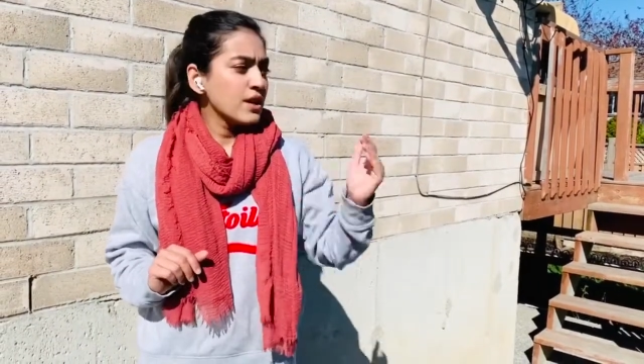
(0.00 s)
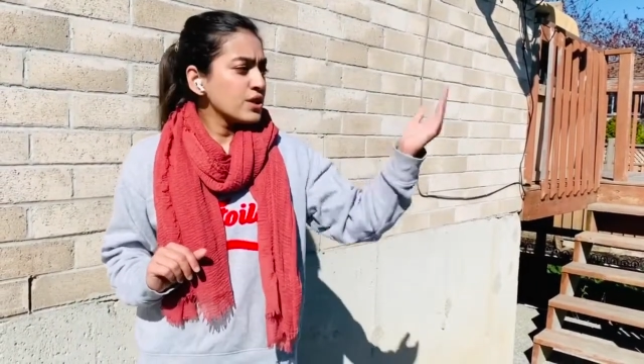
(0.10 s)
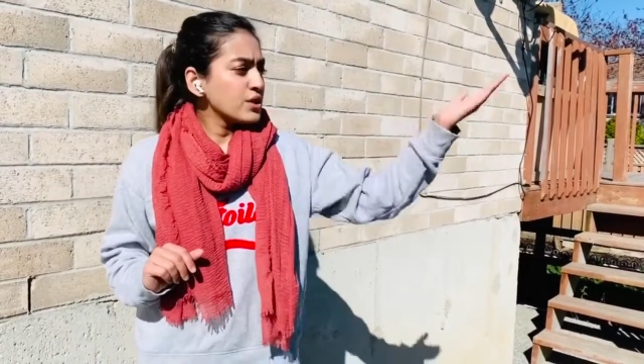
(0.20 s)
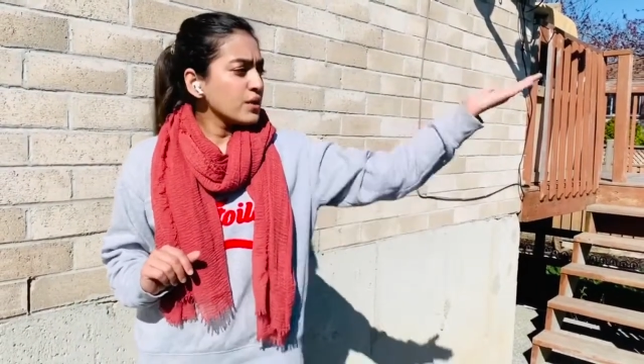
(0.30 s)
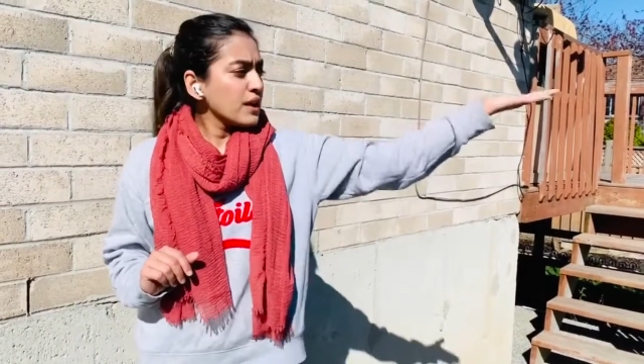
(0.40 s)

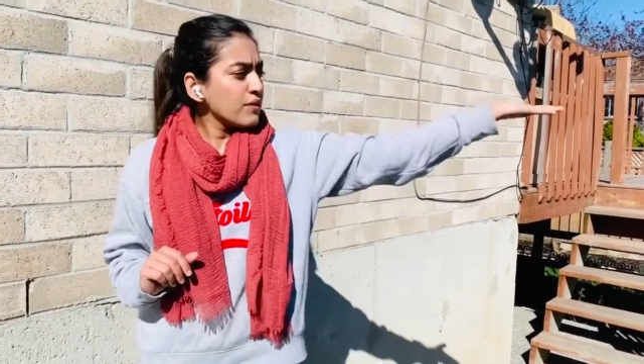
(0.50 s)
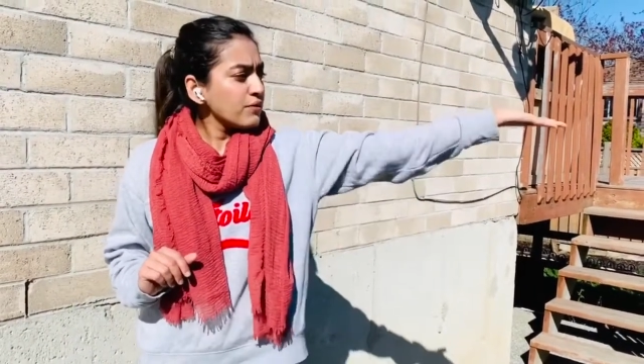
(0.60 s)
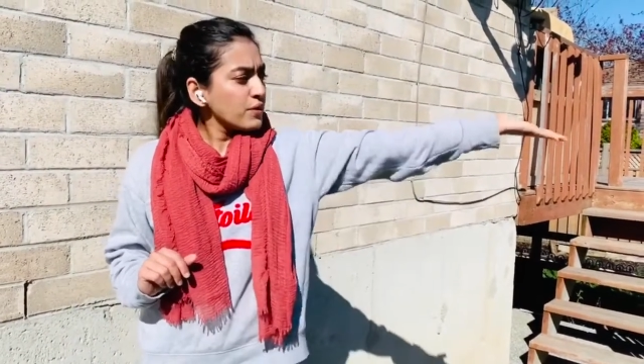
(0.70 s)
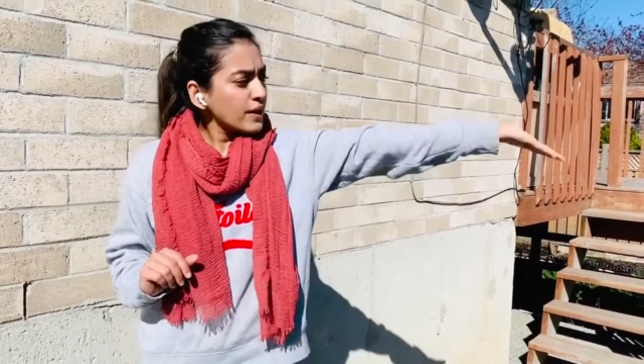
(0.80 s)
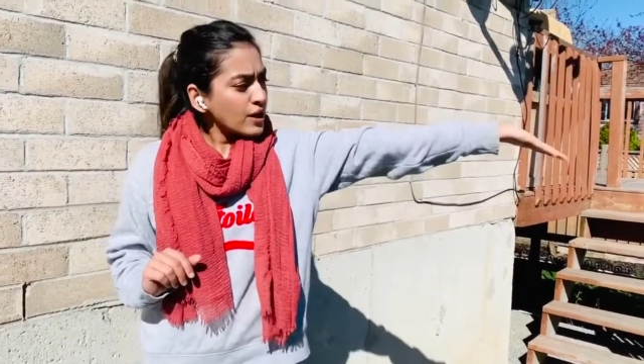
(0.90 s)
So if
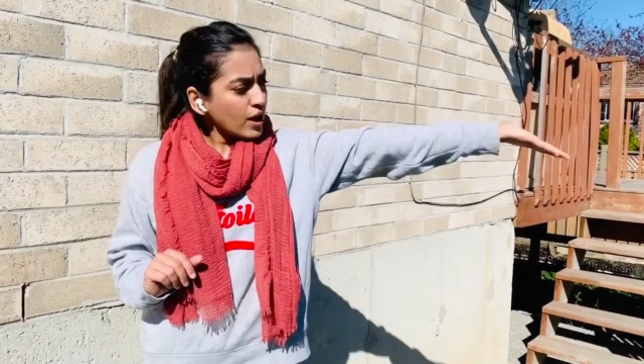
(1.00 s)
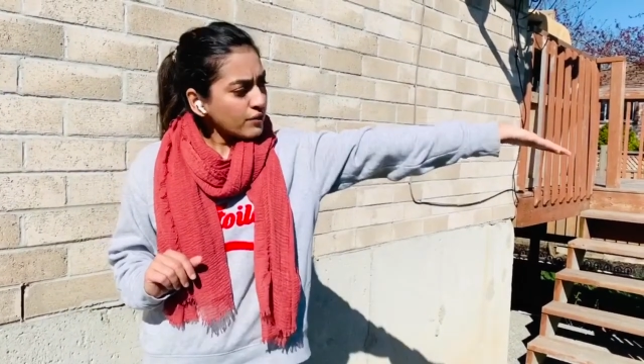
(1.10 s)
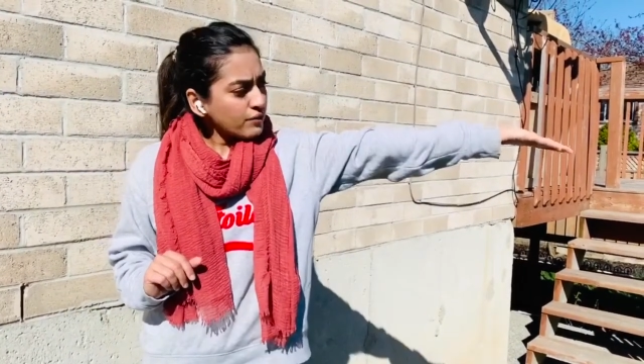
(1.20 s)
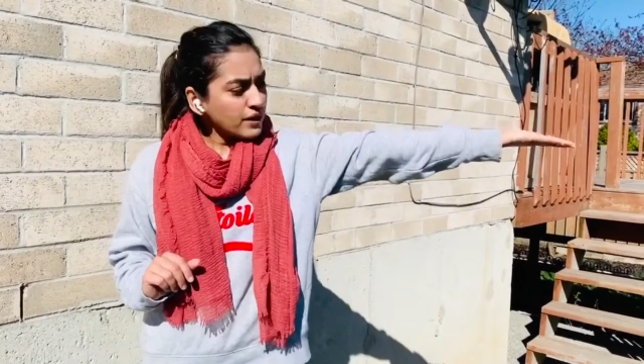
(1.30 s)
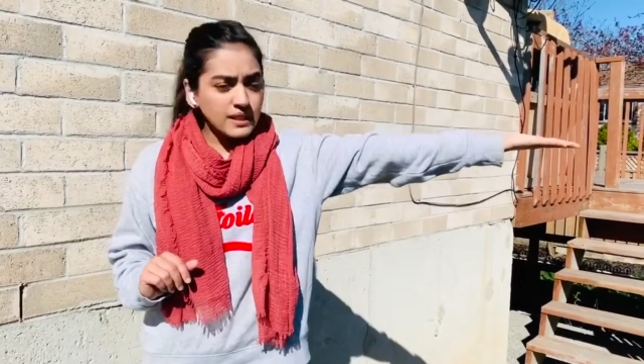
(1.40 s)
you were not
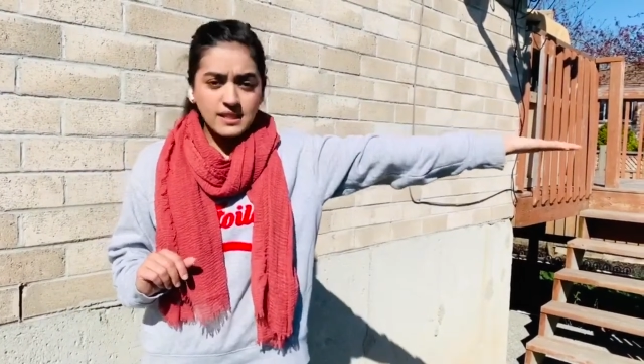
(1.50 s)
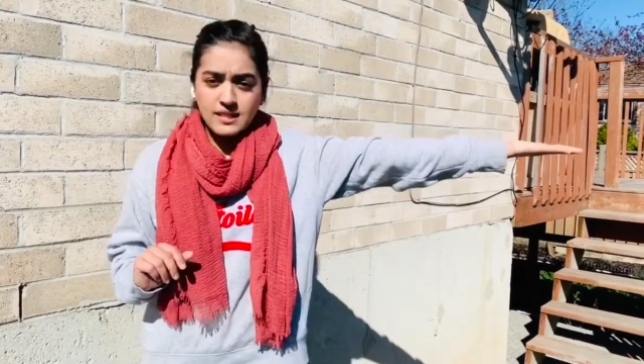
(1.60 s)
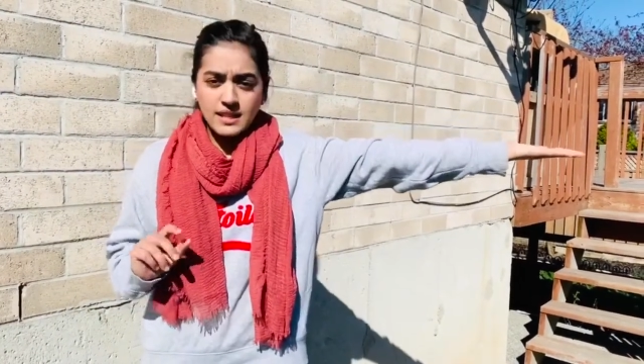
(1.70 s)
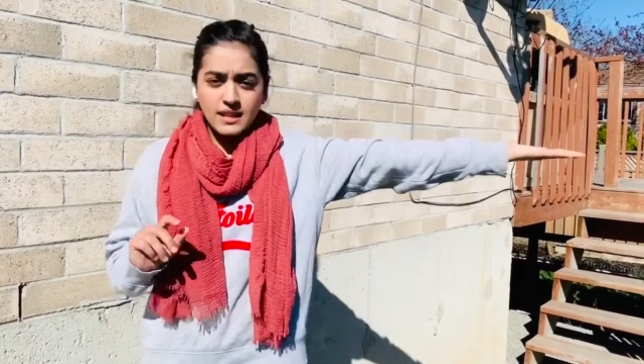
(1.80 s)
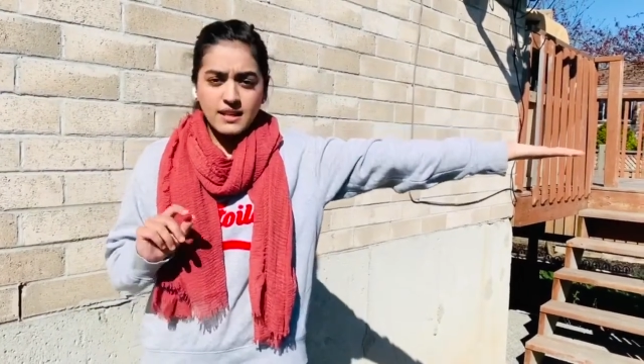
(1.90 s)
feeling
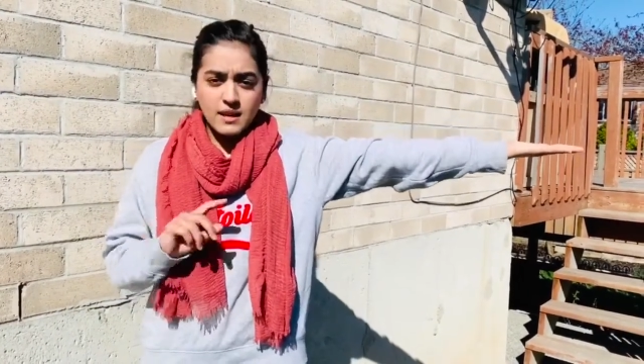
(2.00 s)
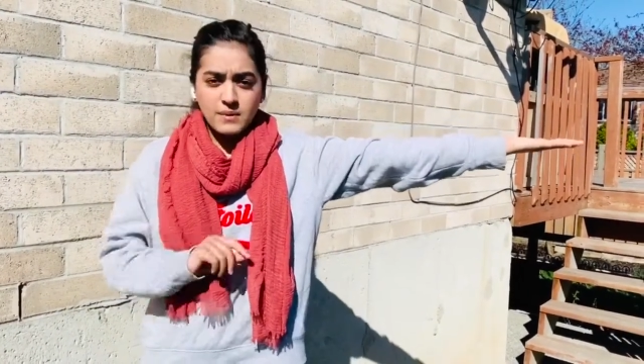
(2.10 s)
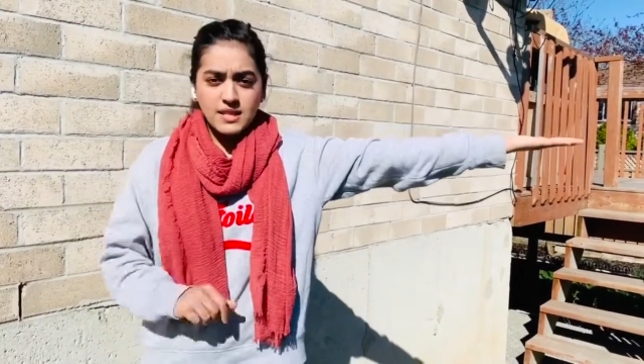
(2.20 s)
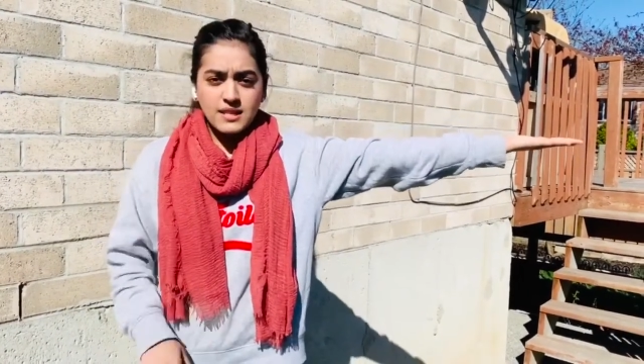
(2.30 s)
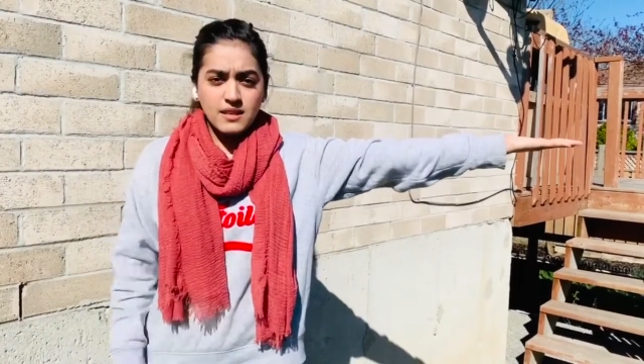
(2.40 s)
tingling
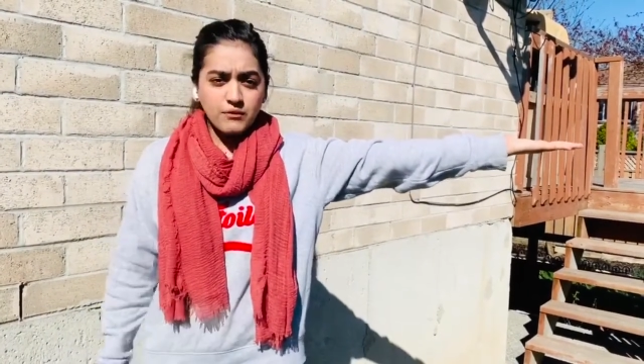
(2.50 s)
numbness in the